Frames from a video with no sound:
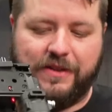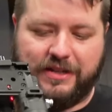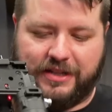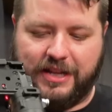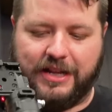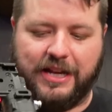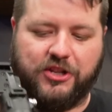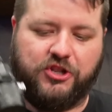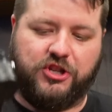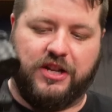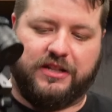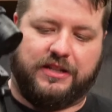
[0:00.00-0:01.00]
this thing is
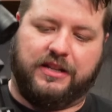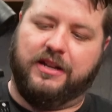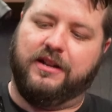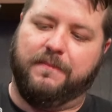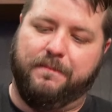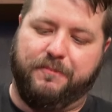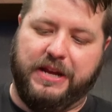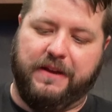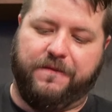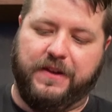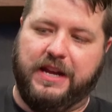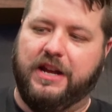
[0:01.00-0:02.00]
just
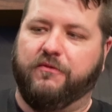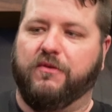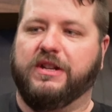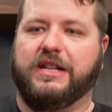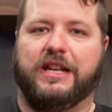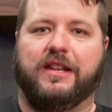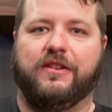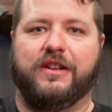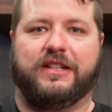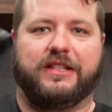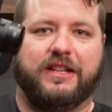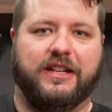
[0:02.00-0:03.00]
beefy and
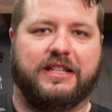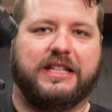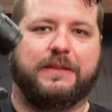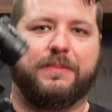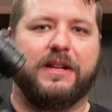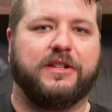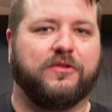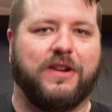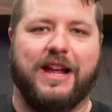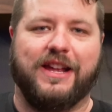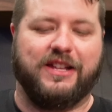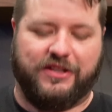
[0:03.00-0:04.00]
ridiculous, and it spins
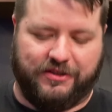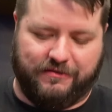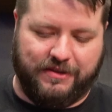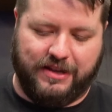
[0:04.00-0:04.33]
around.